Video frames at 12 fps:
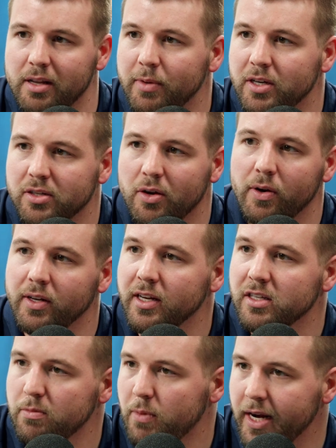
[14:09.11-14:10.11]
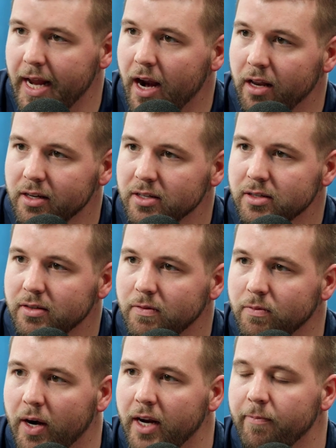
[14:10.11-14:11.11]
Let me just go and get some money out of this,
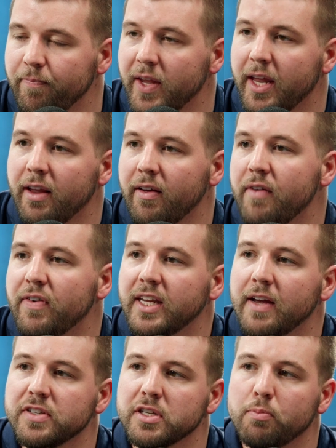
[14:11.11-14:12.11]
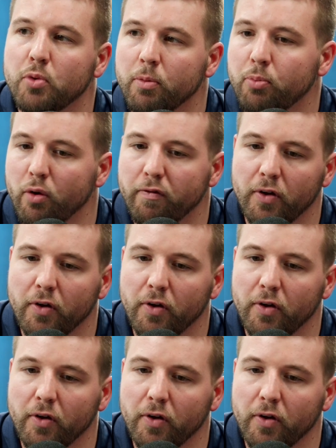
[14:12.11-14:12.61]
right? And if it gives us more